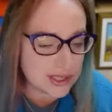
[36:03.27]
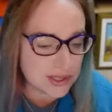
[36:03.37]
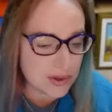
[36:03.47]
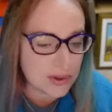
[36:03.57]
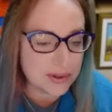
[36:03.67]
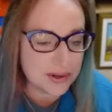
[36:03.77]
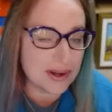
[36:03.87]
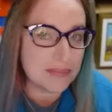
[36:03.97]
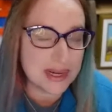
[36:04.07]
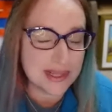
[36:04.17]
sold
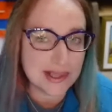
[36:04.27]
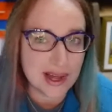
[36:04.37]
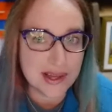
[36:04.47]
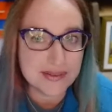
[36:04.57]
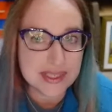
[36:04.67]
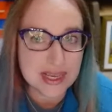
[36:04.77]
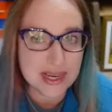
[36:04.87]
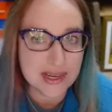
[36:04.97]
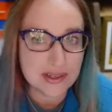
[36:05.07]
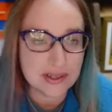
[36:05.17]
on my live
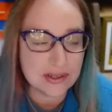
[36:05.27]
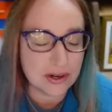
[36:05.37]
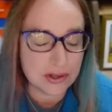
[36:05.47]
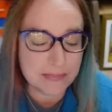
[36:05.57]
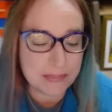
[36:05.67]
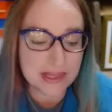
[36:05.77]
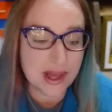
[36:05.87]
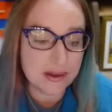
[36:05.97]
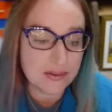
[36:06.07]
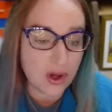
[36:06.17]
sale or my
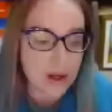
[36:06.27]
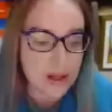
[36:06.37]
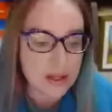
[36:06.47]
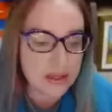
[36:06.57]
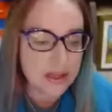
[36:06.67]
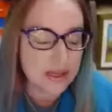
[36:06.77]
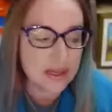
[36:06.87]
live haul